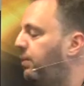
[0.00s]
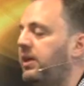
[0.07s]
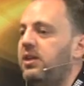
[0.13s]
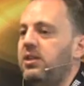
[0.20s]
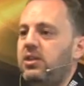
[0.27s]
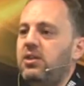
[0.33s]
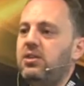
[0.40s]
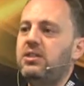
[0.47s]
we
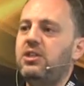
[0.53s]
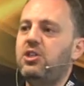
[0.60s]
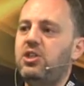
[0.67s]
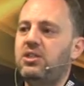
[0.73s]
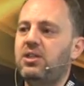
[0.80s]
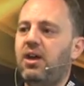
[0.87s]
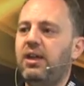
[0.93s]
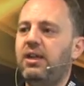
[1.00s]
can use
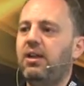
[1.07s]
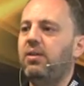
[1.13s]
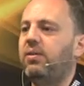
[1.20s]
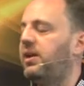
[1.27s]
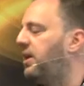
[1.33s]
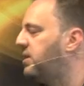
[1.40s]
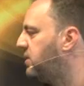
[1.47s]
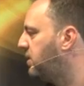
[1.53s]
Cinegy
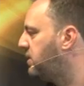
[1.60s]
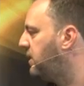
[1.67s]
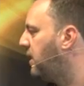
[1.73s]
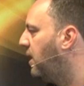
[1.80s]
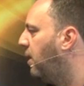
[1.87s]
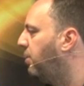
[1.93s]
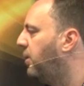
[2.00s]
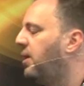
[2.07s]
Titler in SRT
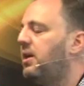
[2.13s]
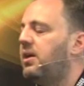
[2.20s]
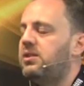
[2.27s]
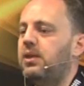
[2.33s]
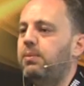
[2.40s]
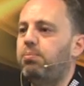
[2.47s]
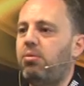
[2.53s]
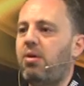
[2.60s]
Hub
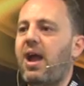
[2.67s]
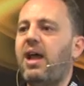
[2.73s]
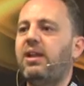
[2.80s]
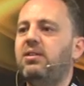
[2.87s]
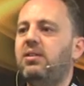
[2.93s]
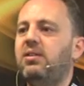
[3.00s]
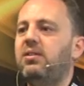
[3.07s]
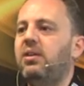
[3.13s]
to
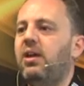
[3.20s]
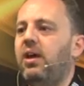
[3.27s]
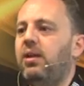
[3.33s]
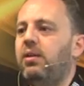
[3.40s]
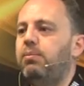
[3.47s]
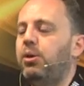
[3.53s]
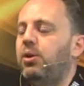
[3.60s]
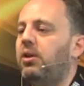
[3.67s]
brand
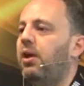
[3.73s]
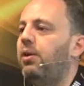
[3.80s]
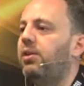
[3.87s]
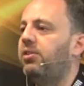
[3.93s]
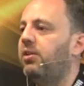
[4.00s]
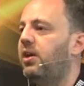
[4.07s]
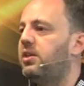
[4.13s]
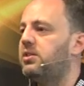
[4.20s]
and put lower
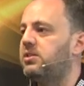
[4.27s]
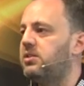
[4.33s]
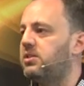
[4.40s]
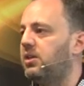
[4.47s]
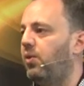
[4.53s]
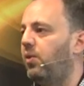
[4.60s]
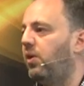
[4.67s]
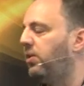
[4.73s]
thirds and
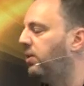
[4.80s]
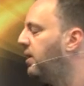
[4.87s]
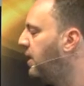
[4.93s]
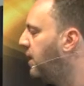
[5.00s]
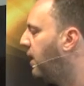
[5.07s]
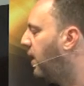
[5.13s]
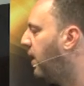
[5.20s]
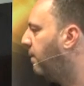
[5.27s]
so on
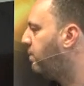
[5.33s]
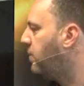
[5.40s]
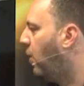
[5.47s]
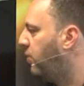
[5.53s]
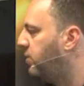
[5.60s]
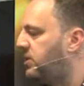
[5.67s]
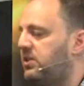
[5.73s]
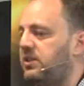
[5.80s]

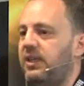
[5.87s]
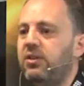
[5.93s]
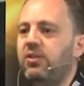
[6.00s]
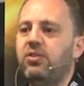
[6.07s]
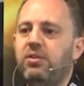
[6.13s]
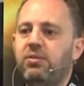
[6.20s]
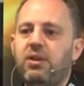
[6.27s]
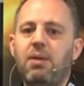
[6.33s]
onto
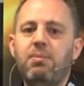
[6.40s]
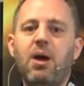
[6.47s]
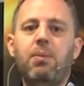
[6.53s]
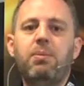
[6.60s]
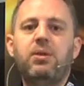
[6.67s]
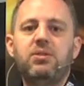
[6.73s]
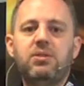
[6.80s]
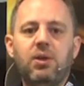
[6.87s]
signals that have come
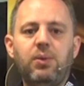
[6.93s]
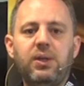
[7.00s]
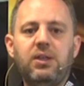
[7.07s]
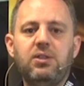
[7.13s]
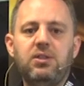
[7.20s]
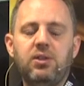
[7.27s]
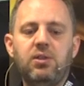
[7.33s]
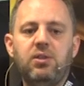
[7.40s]
up. So we
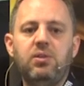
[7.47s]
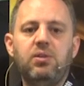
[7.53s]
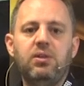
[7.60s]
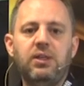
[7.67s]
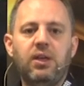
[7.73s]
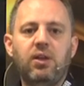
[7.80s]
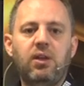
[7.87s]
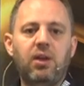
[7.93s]
could do
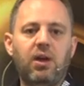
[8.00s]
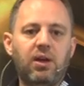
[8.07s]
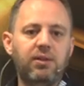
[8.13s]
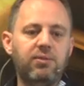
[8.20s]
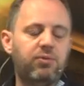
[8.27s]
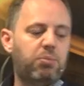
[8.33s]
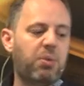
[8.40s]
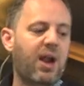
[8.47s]
live
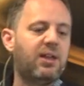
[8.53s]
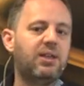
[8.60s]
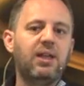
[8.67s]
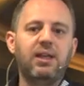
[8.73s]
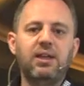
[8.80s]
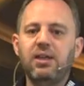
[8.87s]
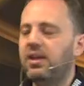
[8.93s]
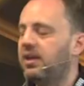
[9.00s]

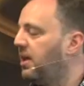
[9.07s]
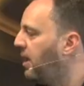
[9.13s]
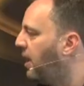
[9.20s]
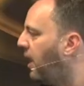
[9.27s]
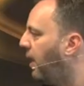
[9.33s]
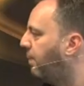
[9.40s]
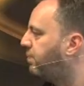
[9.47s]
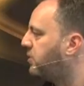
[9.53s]
branding.
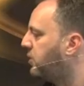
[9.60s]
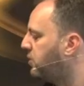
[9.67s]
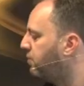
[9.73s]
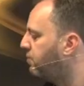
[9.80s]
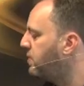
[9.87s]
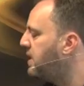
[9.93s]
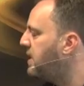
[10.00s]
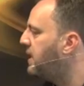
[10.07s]
So it's a
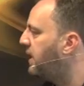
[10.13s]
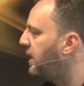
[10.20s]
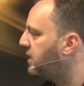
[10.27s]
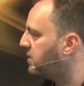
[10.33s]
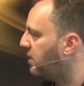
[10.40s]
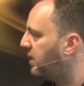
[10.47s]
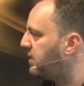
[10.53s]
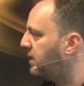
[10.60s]
really
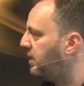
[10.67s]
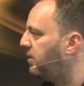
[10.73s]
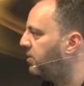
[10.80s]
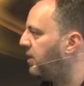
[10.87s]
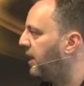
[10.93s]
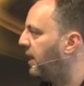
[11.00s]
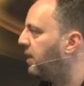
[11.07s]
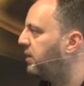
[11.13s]
exciting
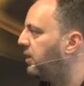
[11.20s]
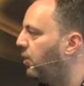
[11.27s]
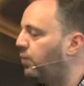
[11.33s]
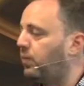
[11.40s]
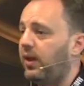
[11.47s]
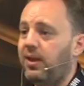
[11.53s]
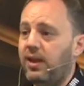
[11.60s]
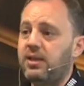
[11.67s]
thing.
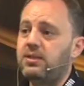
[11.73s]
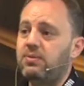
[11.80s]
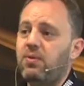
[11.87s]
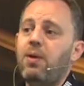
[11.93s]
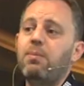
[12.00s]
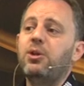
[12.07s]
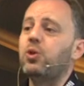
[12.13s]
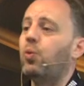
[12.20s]
It's
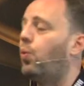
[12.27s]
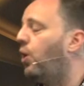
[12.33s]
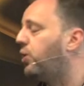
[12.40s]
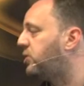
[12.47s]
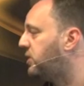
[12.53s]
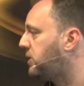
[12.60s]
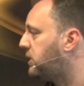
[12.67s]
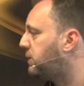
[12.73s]
very much a
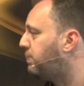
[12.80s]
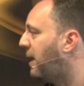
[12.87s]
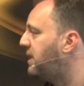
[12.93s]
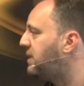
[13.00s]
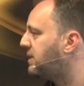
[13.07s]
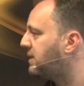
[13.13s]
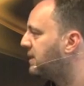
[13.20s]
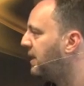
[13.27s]
watch this
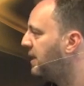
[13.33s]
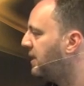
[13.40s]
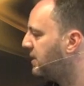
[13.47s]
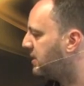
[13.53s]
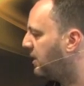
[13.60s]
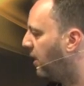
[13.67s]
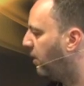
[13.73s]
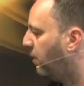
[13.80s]
space.
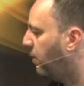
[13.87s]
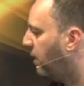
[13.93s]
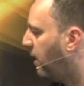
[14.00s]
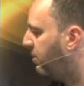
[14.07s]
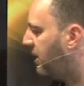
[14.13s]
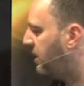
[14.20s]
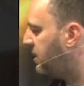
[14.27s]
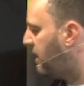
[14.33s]
So
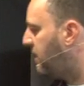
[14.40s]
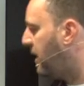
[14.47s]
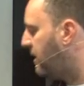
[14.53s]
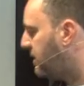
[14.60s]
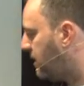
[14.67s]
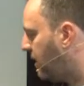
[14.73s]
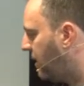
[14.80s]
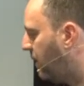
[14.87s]
I mean,
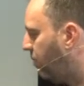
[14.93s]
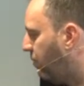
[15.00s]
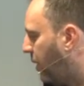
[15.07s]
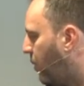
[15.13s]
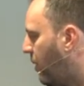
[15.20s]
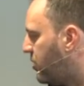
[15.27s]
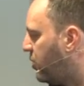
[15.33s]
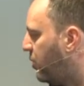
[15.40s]
it's a
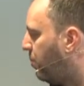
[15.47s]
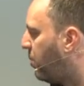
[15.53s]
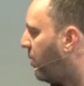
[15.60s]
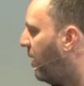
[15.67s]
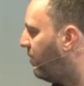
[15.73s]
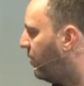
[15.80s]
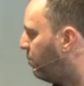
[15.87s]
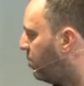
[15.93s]
request your
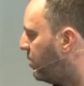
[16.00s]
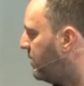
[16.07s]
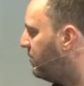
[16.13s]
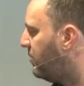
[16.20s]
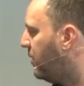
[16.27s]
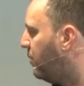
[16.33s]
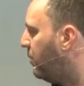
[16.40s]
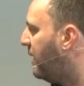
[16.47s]
private
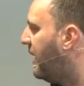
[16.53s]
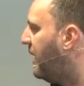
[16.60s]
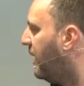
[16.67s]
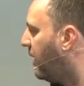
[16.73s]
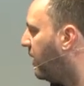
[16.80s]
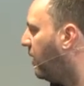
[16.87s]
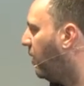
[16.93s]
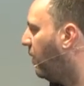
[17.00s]
preview
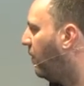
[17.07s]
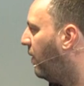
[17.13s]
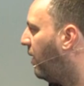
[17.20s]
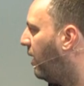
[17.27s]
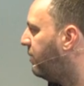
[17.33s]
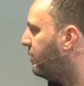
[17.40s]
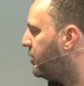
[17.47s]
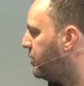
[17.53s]
link on
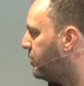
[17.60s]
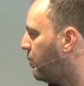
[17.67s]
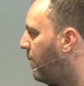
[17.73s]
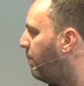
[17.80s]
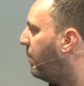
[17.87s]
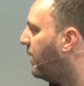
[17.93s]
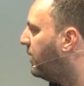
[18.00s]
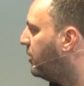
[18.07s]
Haivision's
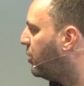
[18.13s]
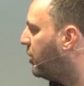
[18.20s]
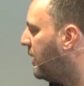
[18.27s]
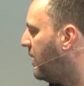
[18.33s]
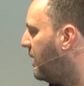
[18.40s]
webpage.